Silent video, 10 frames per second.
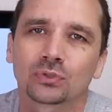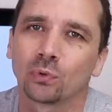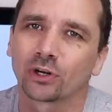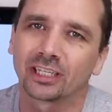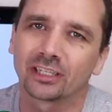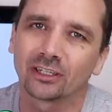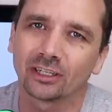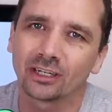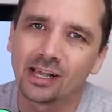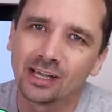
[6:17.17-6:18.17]
is working
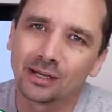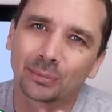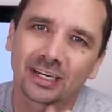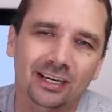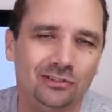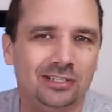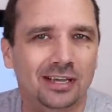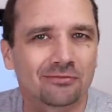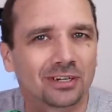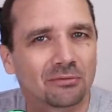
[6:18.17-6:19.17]
good, but now it's
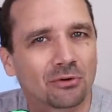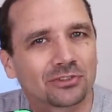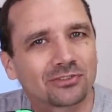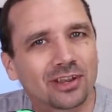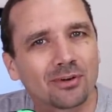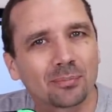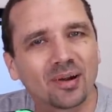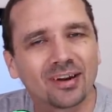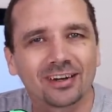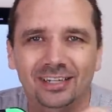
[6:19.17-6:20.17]
time for everyone's favorite
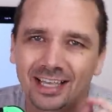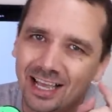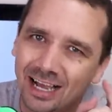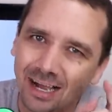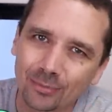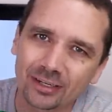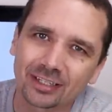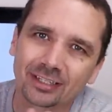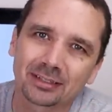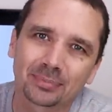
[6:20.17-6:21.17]
part. I'm gonna take it